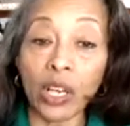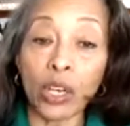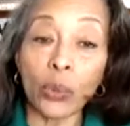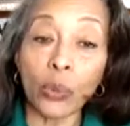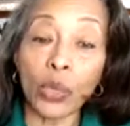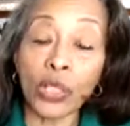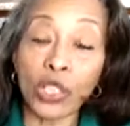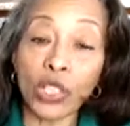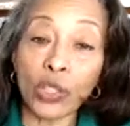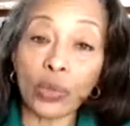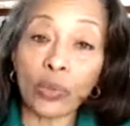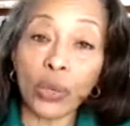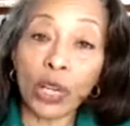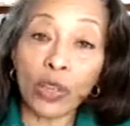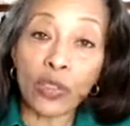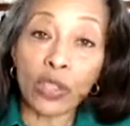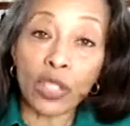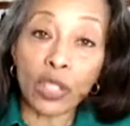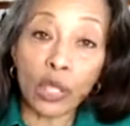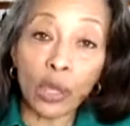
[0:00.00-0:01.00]
which is around
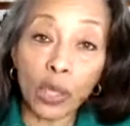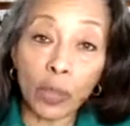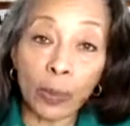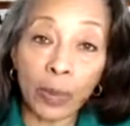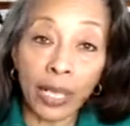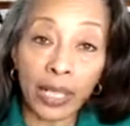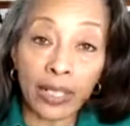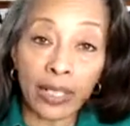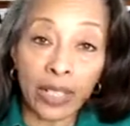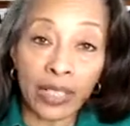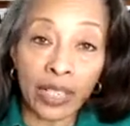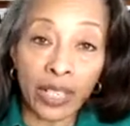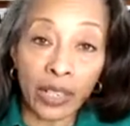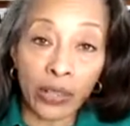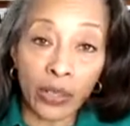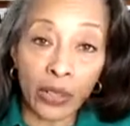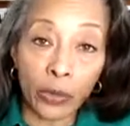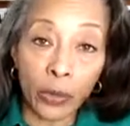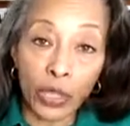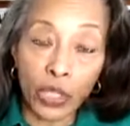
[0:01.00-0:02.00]
the solar plexus
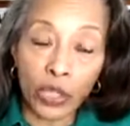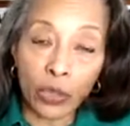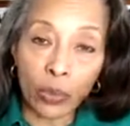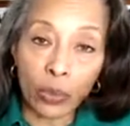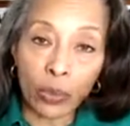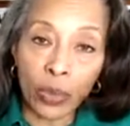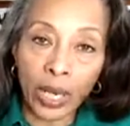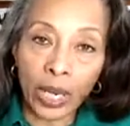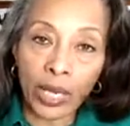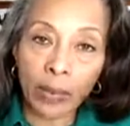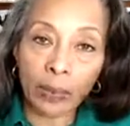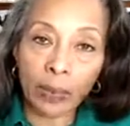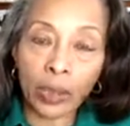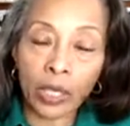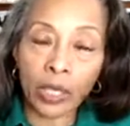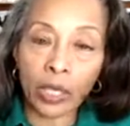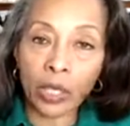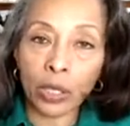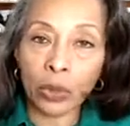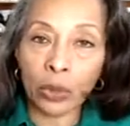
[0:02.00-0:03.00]
area, which is right
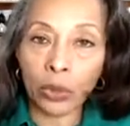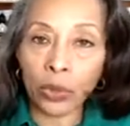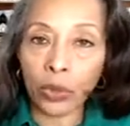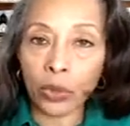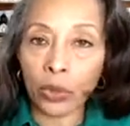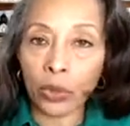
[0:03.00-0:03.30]
below the